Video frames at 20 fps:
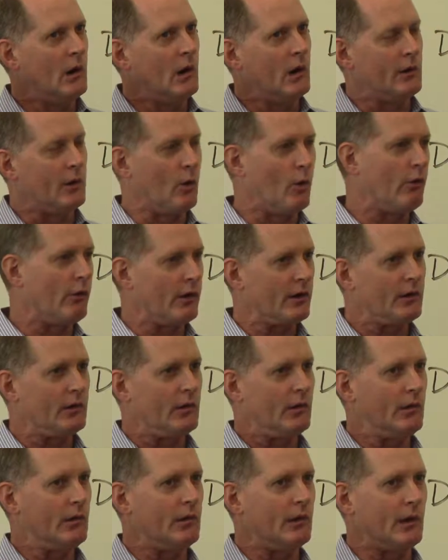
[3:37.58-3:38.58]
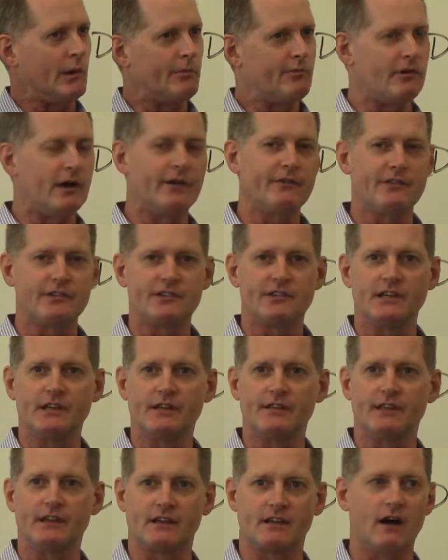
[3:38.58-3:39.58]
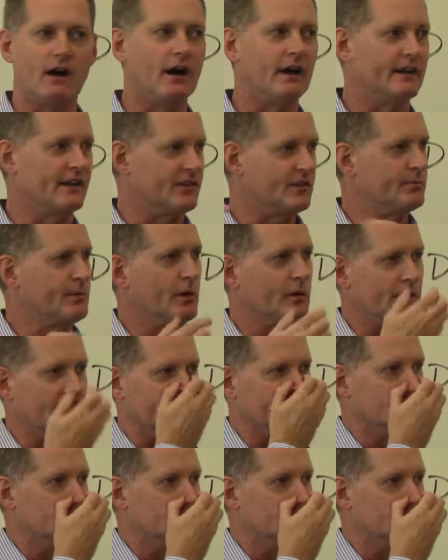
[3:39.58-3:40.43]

an oracle, a prophecy that God has spoken.